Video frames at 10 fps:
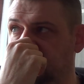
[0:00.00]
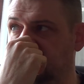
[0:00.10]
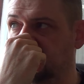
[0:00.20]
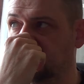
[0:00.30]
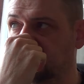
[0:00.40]

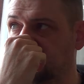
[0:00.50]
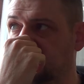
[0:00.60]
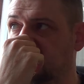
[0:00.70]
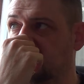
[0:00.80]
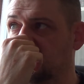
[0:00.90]
I
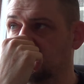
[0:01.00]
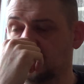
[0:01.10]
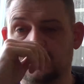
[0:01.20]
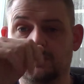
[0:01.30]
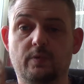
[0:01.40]

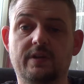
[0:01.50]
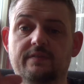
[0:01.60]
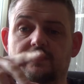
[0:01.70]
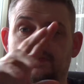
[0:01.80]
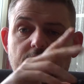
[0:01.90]

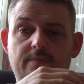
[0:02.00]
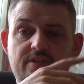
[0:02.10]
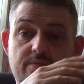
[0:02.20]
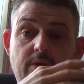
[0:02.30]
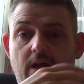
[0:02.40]

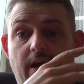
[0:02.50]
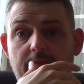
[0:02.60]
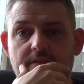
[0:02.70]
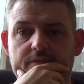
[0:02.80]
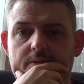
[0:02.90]
refurbished
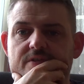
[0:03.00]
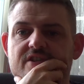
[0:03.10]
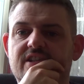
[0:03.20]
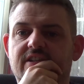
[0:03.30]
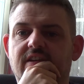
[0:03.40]

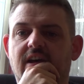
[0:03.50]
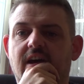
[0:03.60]
it